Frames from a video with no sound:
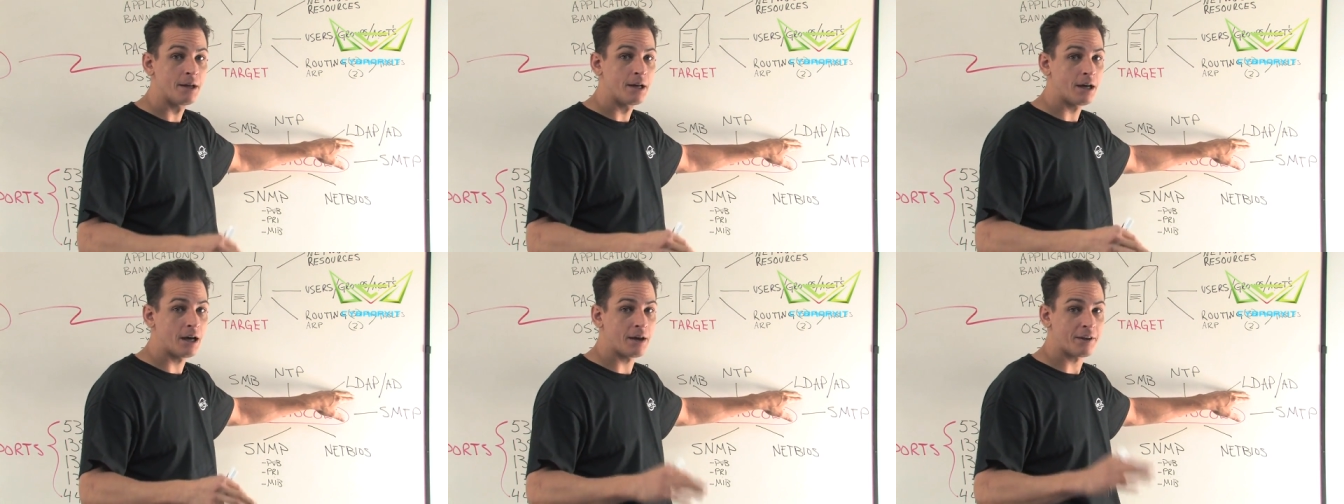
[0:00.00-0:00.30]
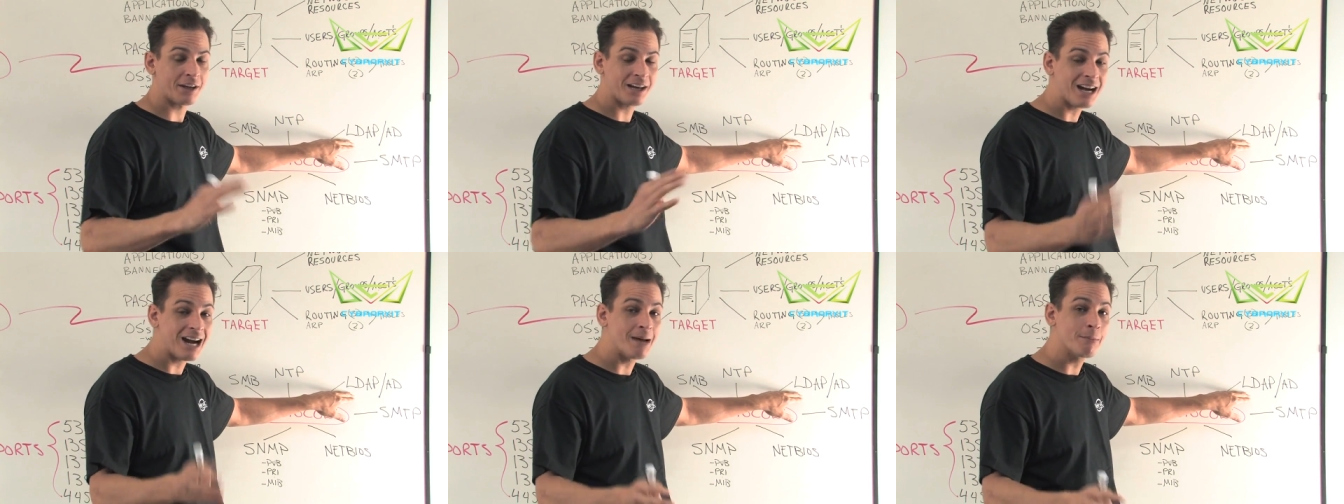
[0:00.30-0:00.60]

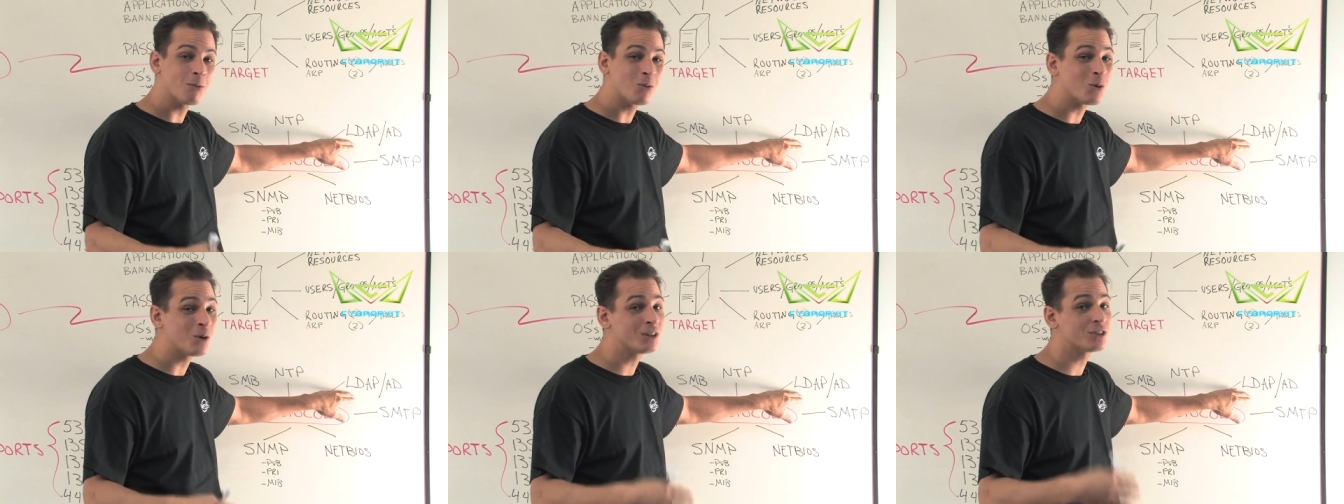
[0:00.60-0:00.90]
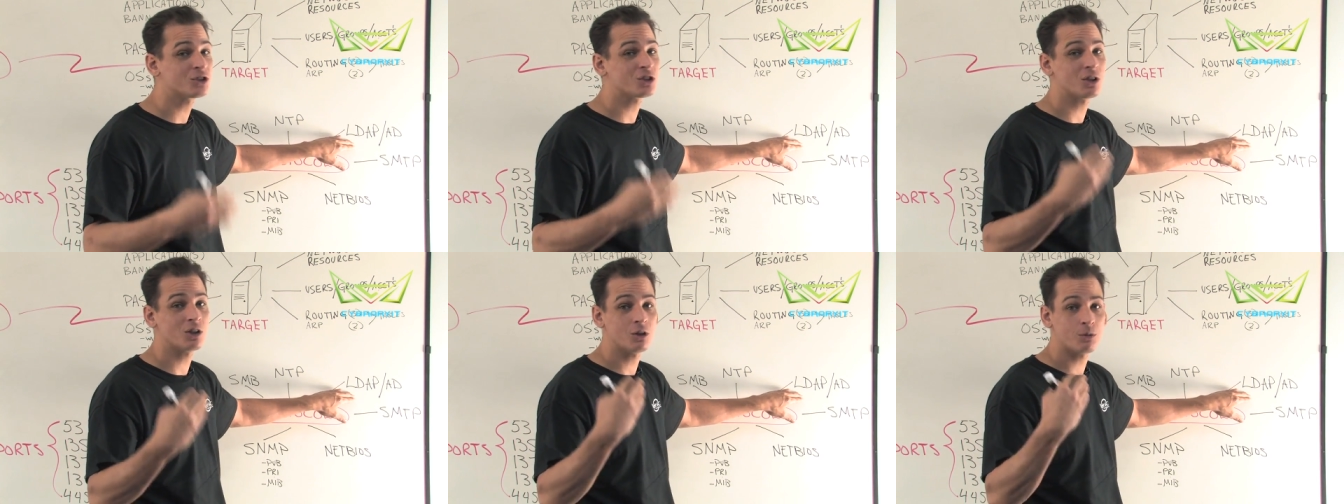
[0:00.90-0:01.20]
The common
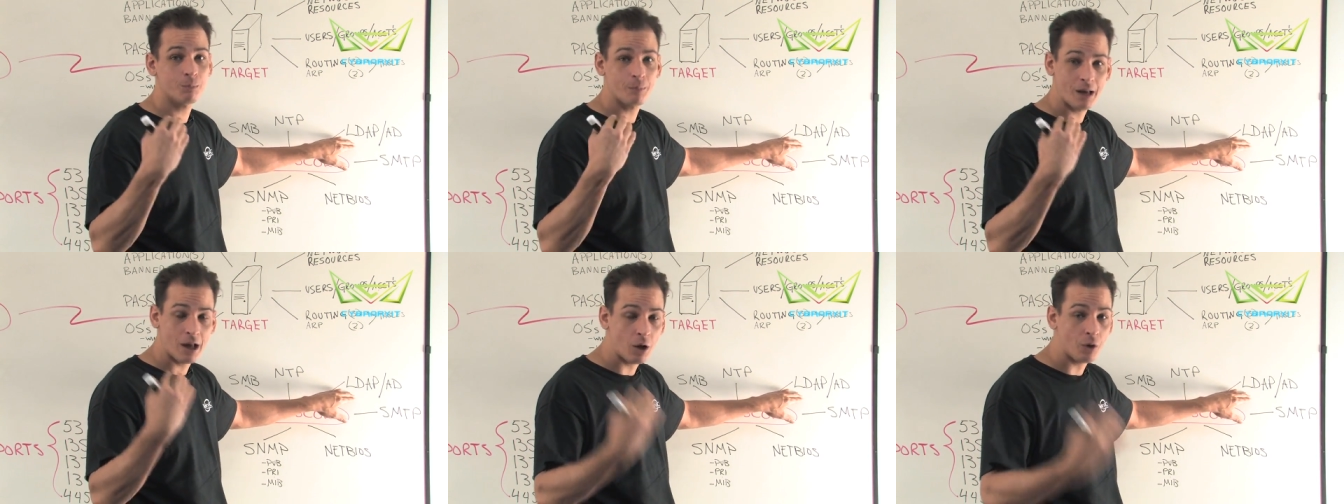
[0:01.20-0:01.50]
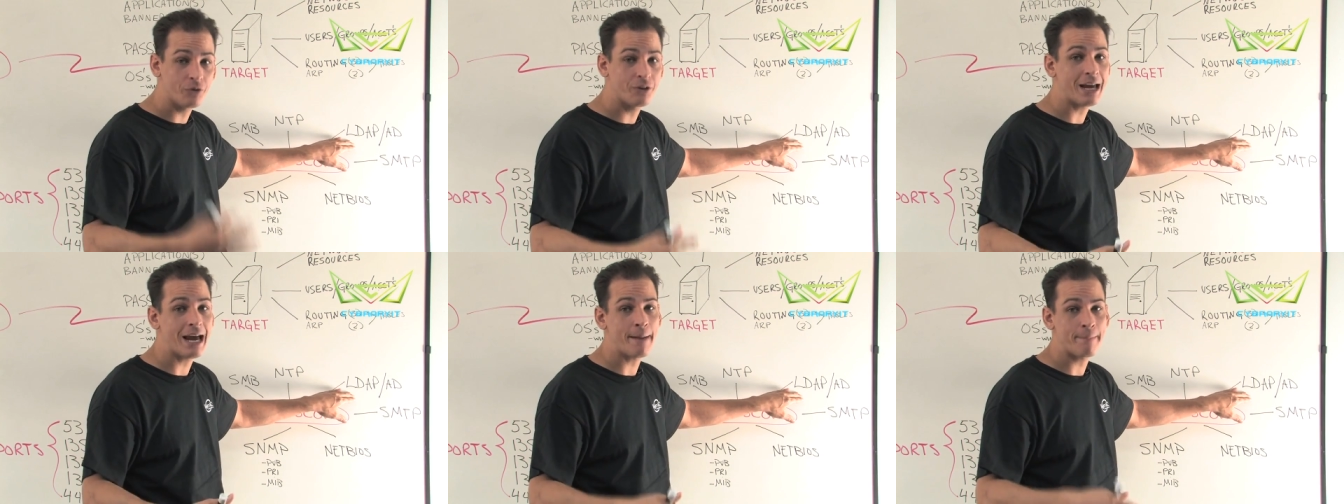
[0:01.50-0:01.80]
ones are
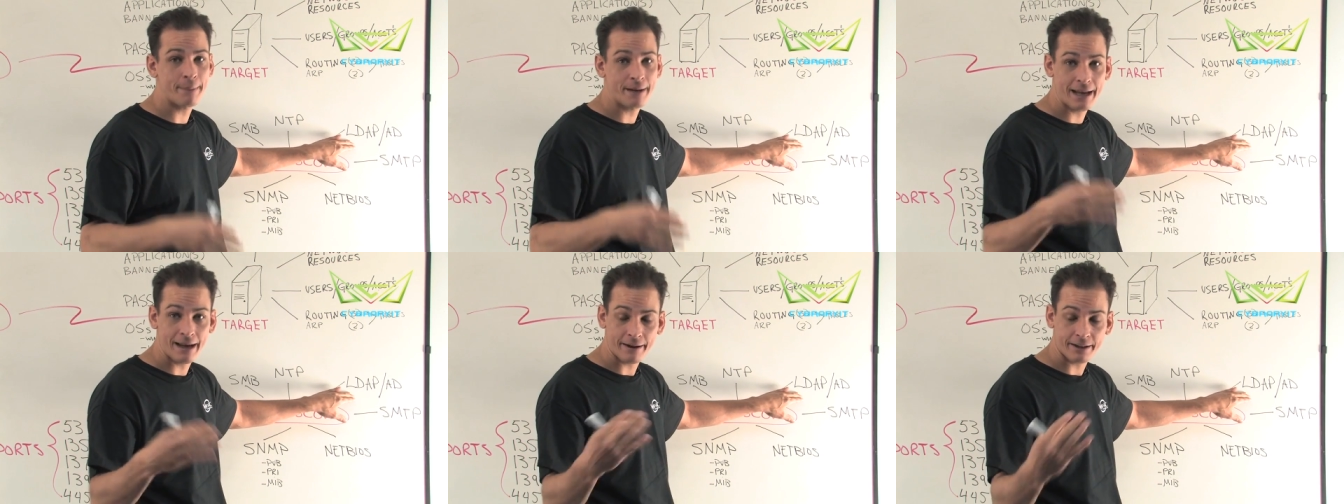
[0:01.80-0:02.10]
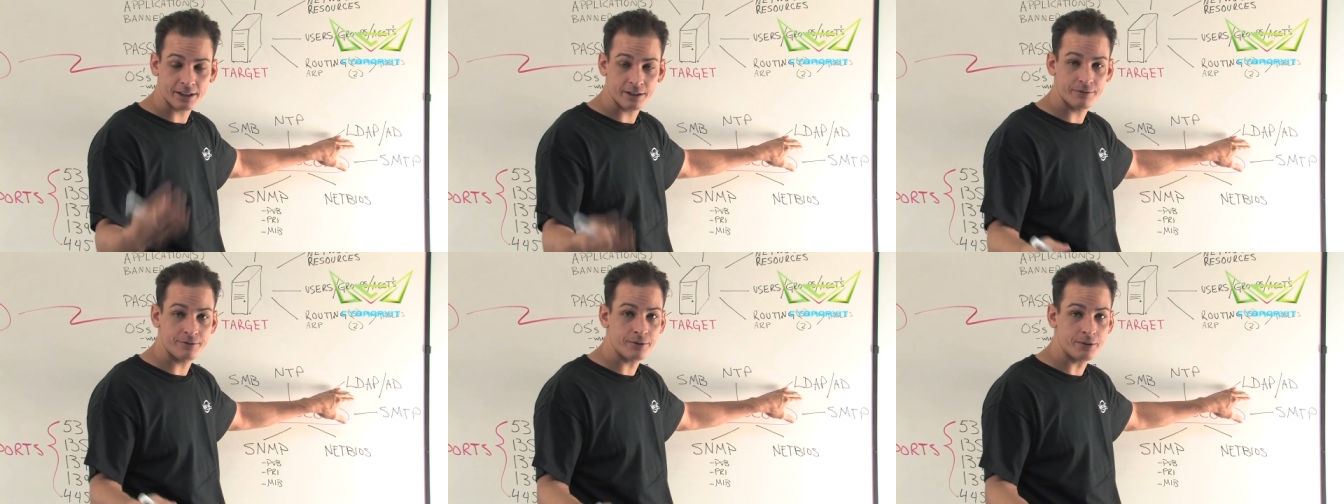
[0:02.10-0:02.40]
LDAP and
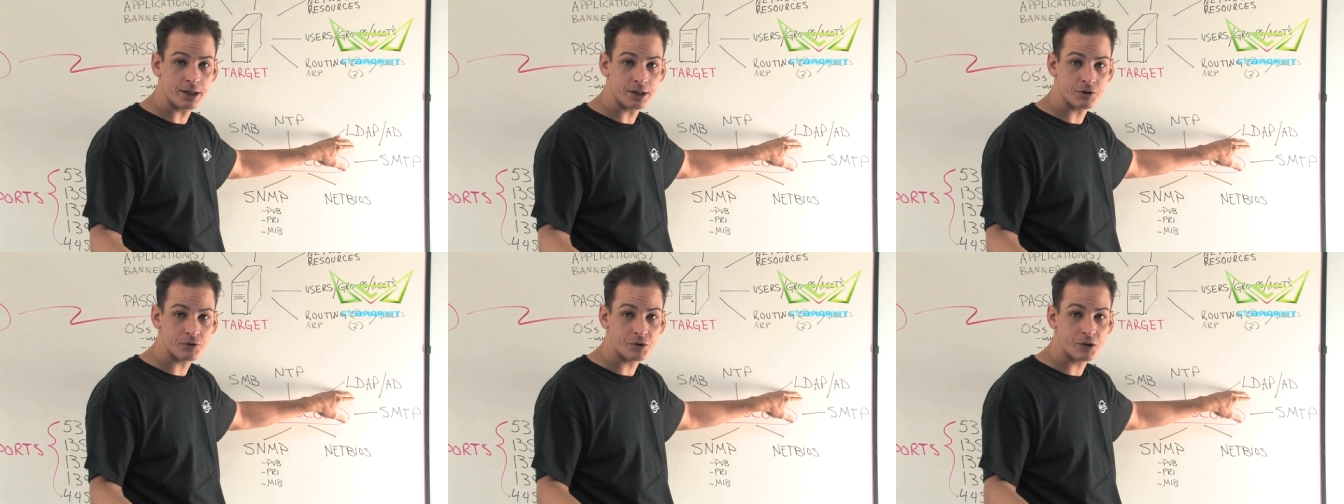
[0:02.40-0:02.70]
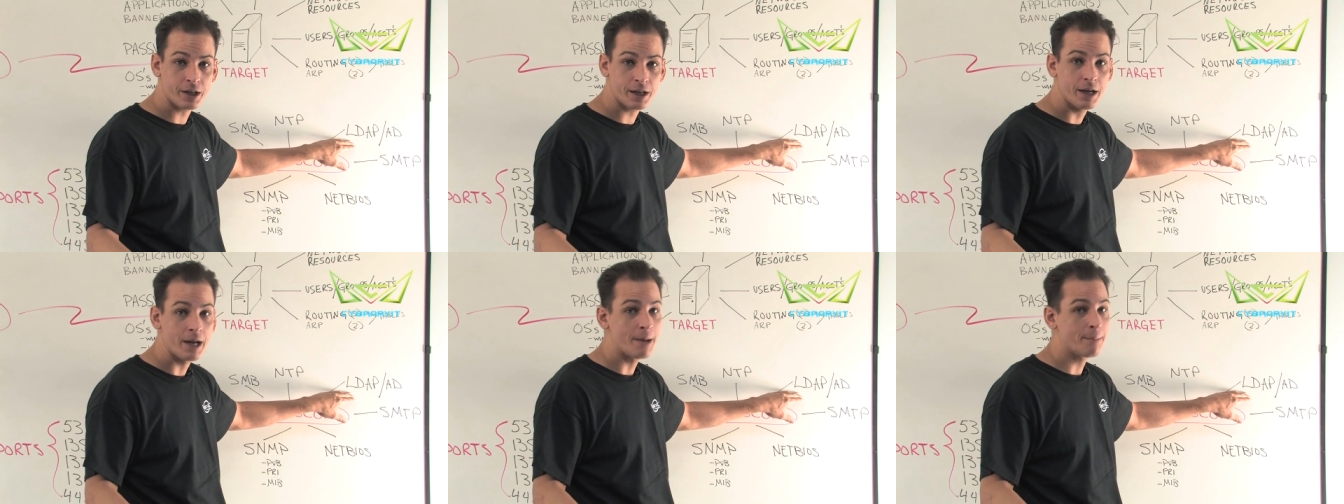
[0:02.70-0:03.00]
Active
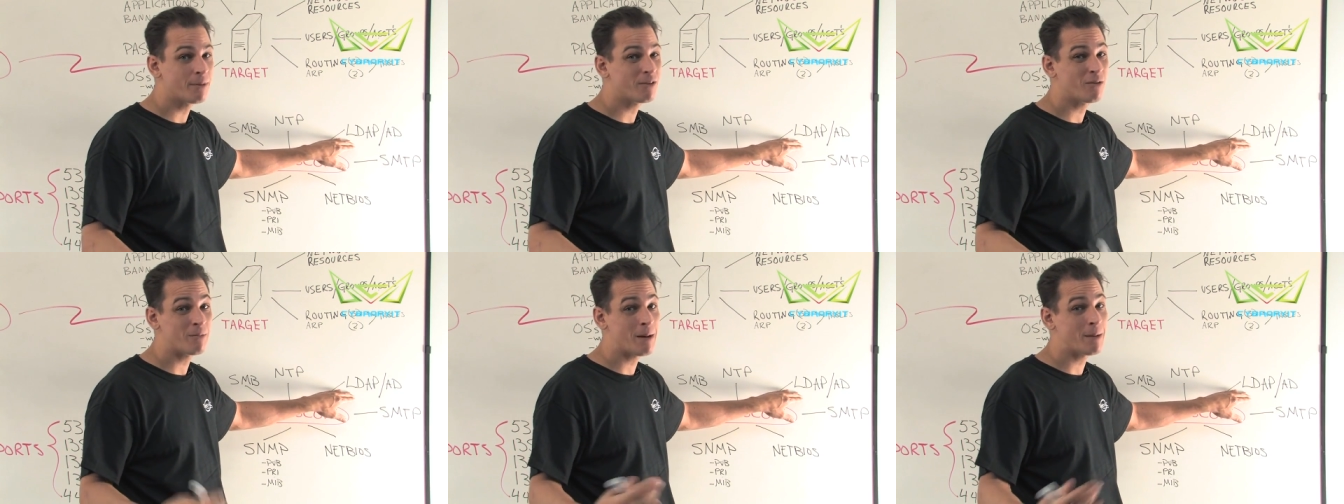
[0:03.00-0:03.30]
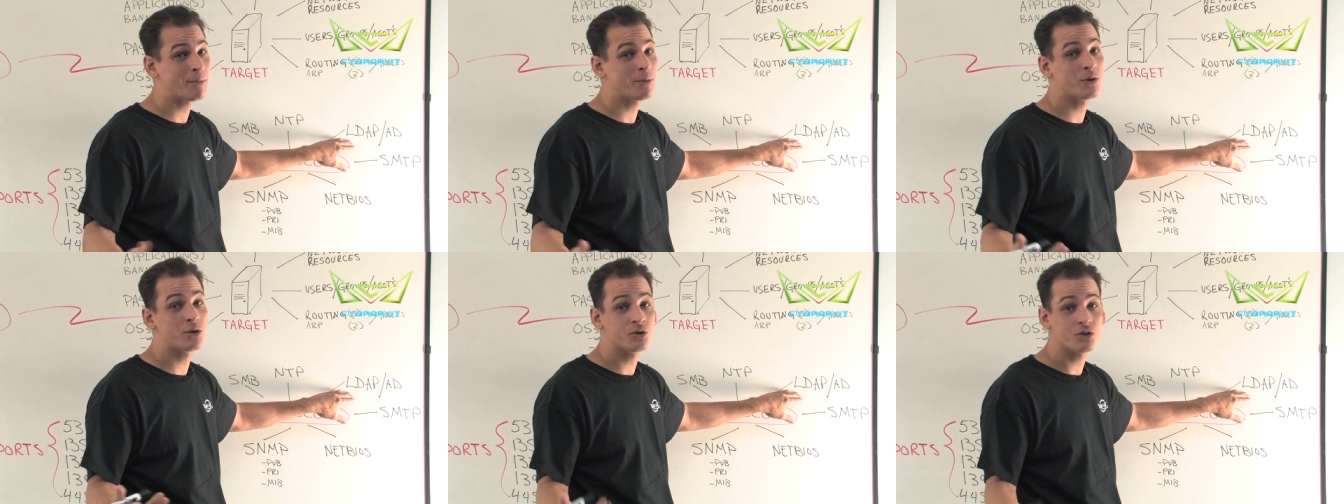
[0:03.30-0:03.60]
Directory, but
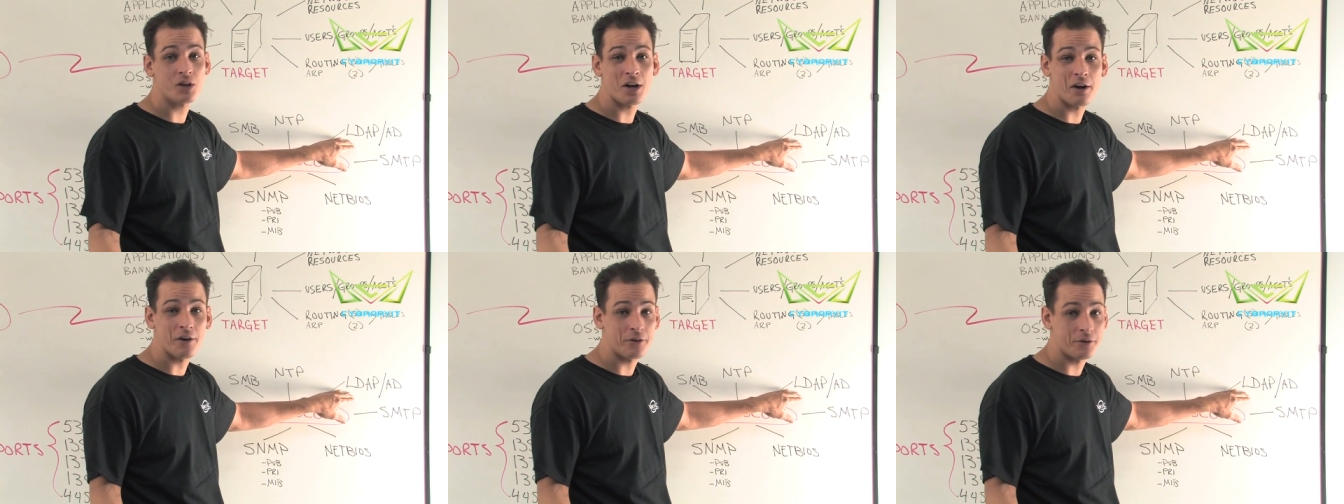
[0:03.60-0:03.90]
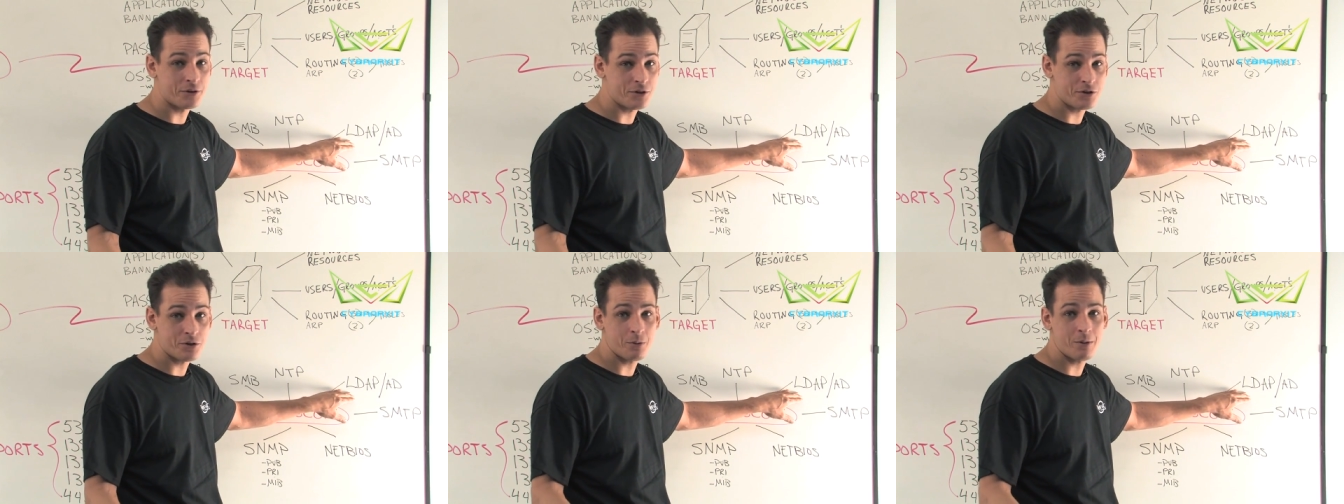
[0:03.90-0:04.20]
remember there's others.